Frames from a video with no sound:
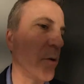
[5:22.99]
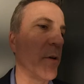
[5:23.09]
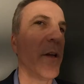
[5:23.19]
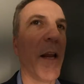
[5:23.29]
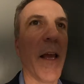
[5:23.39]

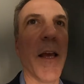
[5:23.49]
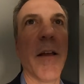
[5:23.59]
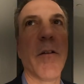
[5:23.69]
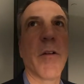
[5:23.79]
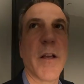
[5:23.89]
toilet,
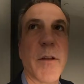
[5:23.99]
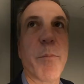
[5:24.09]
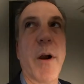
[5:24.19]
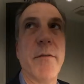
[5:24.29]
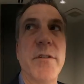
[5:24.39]
and you got the
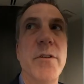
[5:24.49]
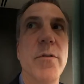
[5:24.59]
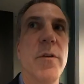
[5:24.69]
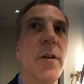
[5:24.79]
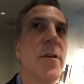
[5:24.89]
privacy
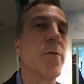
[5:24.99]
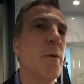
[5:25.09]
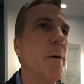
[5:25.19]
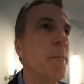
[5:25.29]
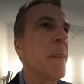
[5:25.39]
door there as
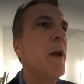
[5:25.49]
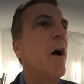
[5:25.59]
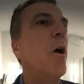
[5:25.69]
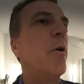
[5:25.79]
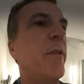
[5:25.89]
well.
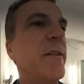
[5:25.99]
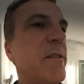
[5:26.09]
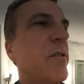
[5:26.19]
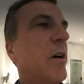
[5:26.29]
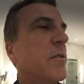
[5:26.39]
Oh, this
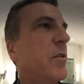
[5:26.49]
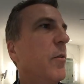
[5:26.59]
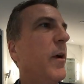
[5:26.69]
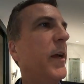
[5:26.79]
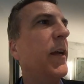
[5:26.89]
is
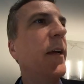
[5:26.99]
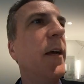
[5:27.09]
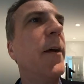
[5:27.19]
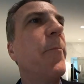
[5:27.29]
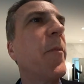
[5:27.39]
also
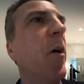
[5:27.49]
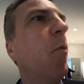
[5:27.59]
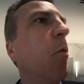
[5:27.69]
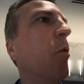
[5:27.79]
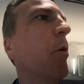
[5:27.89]
a
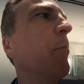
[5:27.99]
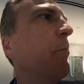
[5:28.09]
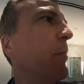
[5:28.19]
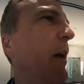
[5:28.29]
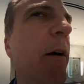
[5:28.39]

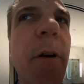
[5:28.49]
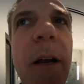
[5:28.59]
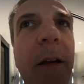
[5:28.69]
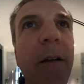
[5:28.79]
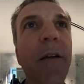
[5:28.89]
warm towel
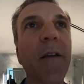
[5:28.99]
rack.